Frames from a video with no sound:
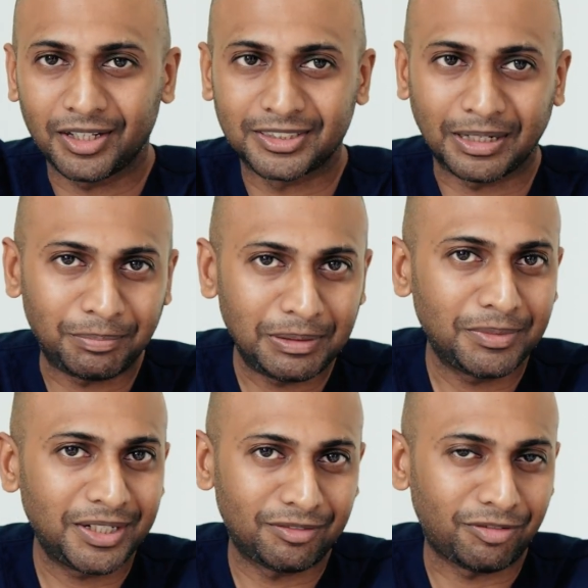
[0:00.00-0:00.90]
a
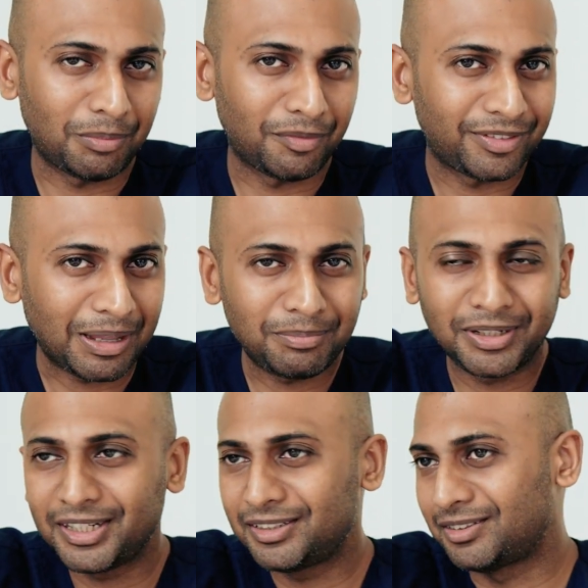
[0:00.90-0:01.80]
supplement in form of
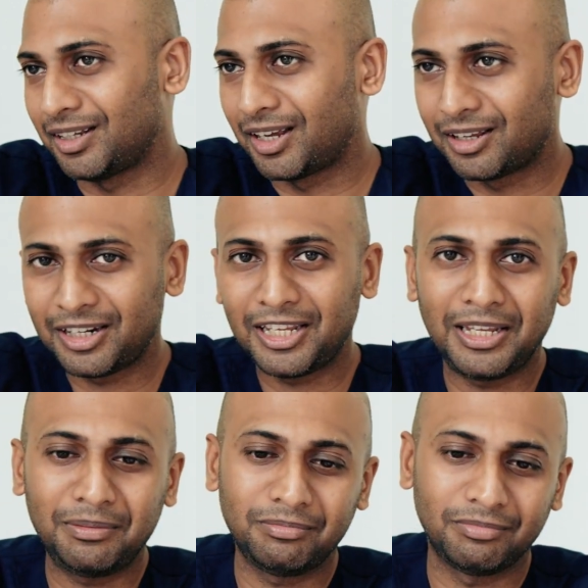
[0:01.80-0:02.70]
tablets,
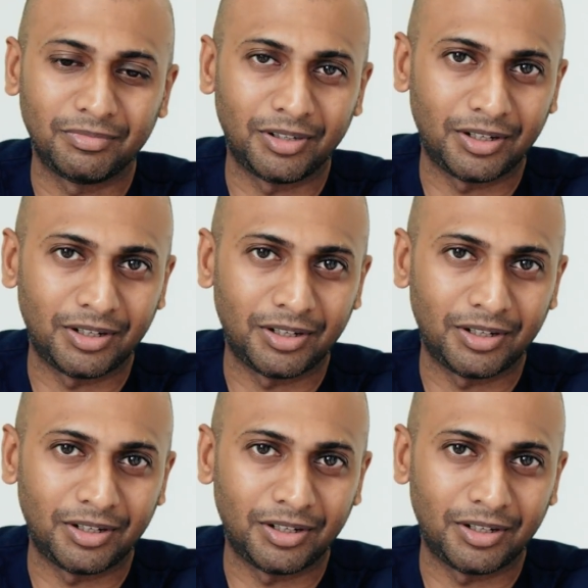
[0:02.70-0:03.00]
cream,